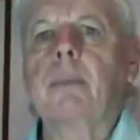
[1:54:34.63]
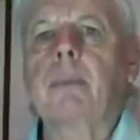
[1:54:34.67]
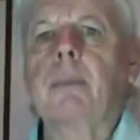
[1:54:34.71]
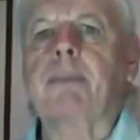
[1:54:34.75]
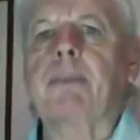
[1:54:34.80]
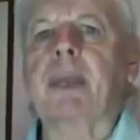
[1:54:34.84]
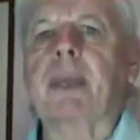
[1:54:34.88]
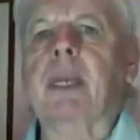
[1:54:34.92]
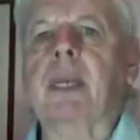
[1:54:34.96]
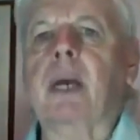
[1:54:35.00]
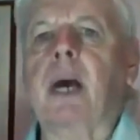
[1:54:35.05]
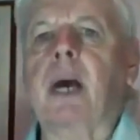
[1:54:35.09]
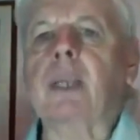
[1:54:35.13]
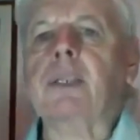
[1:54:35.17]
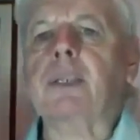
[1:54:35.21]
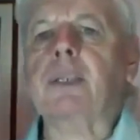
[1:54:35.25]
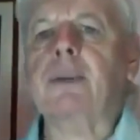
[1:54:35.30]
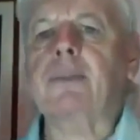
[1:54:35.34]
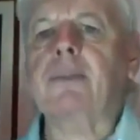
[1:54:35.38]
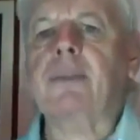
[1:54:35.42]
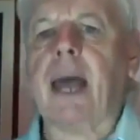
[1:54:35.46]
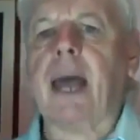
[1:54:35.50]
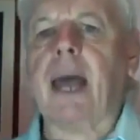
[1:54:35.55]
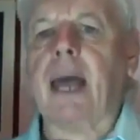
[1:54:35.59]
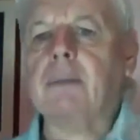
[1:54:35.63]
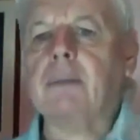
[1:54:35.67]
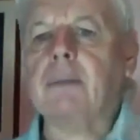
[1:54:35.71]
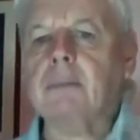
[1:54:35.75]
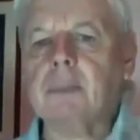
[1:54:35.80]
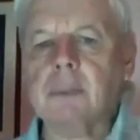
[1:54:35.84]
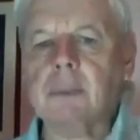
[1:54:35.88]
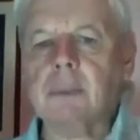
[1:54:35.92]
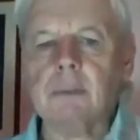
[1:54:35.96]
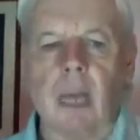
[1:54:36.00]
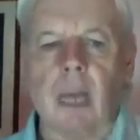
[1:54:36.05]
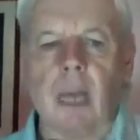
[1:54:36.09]
because of that,
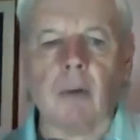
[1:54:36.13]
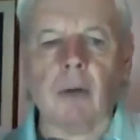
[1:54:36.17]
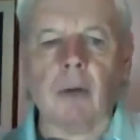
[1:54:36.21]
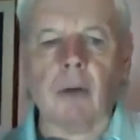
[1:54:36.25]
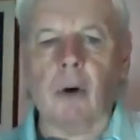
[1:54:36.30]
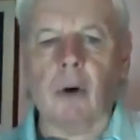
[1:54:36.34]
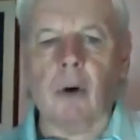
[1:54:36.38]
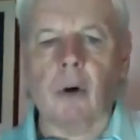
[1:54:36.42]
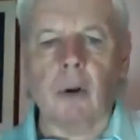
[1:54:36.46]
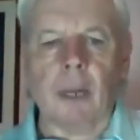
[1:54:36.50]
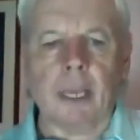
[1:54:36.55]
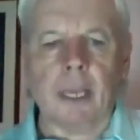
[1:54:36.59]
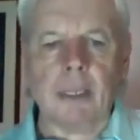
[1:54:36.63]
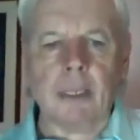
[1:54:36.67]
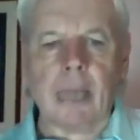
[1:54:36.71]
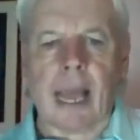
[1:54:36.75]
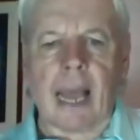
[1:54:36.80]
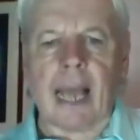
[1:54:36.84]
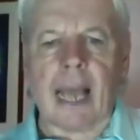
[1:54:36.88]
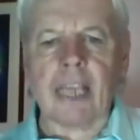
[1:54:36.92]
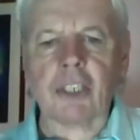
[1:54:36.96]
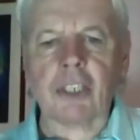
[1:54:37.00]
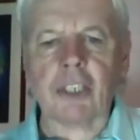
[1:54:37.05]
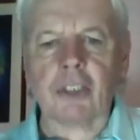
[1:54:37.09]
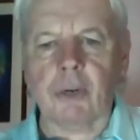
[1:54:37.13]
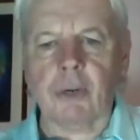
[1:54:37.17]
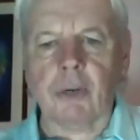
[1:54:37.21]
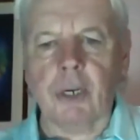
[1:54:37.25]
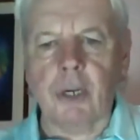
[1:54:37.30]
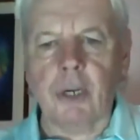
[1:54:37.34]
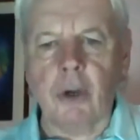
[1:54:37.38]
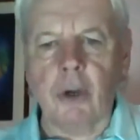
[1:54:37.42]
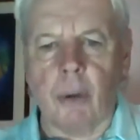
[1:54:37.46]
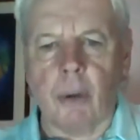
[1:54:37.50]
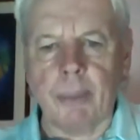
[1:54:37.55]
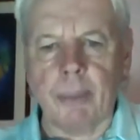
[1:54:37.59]
I'll call it
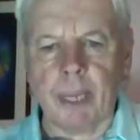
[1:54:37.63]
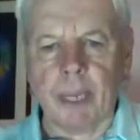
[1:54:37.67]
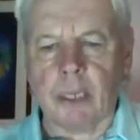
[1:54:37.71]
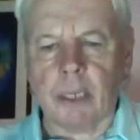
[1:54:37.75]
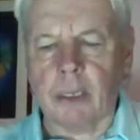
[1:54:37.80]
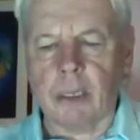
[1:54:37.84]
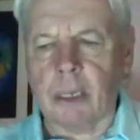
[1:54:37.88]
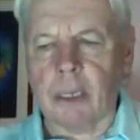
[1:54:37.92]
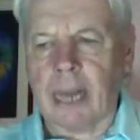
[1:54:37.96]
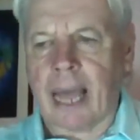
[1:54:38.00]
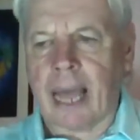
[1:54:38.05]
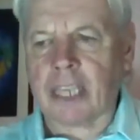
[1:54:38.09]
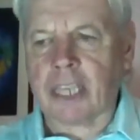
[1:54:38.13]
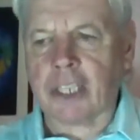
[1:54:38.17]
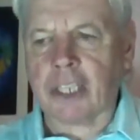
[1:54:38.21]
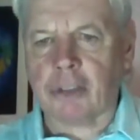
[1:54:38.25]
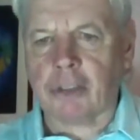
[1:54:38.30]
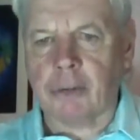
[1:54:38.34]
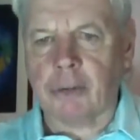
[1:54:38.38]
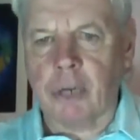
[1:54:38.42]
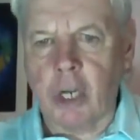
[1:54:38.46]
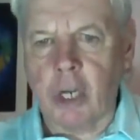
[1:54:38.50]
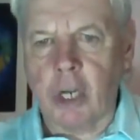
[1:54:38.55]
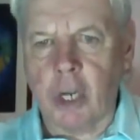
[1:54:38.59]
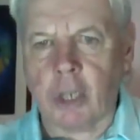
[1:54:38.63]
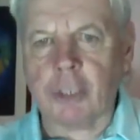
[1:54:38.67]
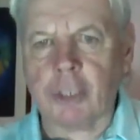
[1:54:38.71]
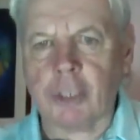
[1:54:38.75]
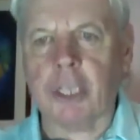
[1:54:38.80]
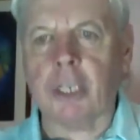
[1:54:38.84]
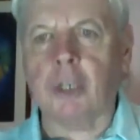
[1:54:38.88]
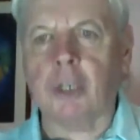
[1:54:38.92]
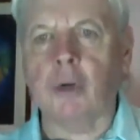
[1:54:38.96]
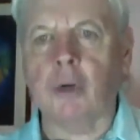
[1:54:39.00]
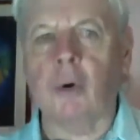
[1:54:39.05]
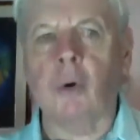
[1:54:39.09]
astronomical,
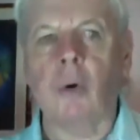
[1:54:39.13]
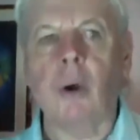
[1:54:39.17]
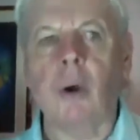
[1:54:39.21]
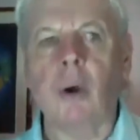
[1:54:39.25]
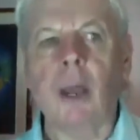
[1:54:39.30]
astrological